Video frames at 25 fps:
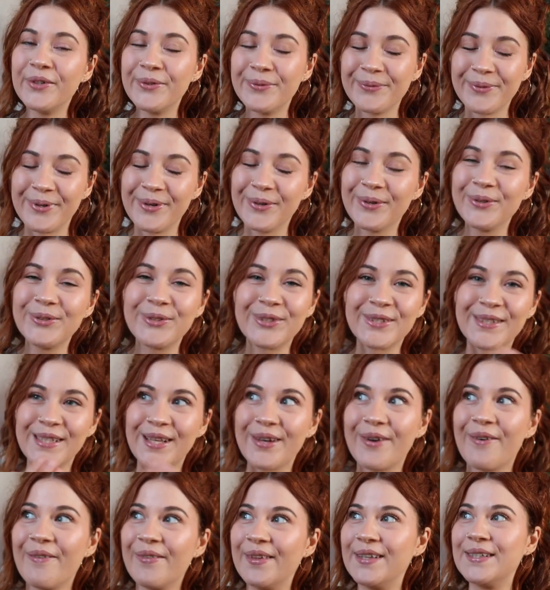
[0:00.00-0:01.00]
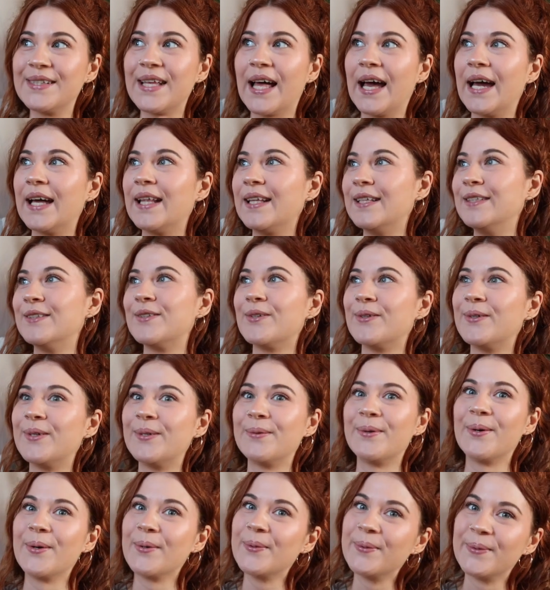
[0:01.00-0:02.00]
We're not just like on this island on
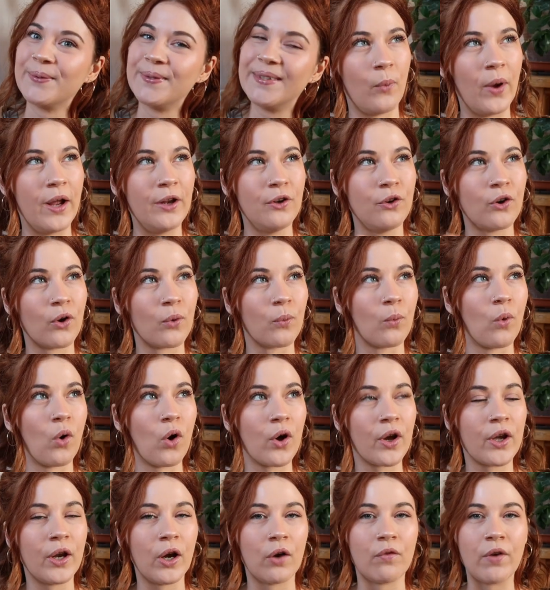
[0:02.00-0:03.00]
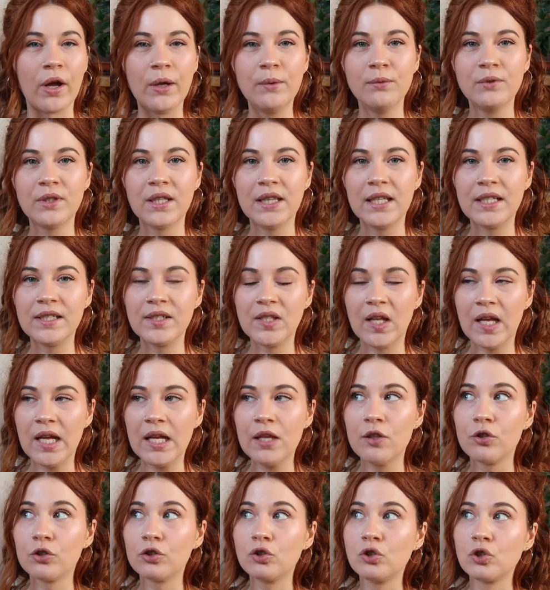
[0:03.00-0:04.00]
our own. When you're walking around in the
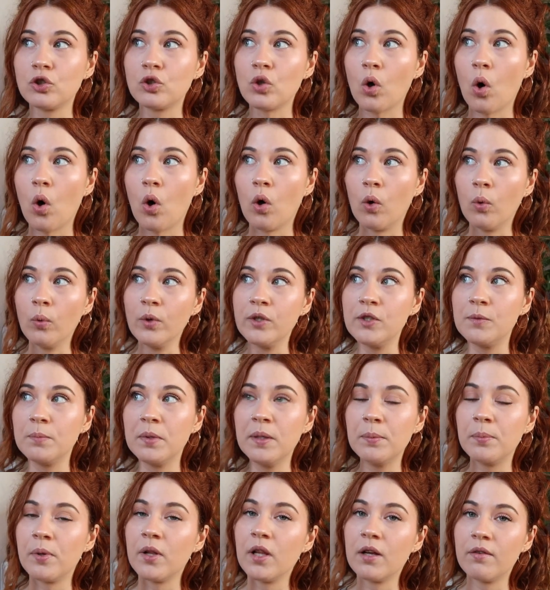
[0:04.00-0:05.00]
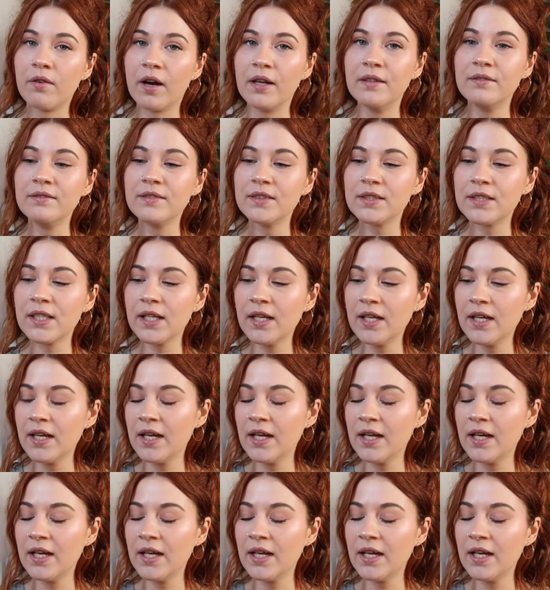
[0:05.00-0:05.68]
city, there's just always people around.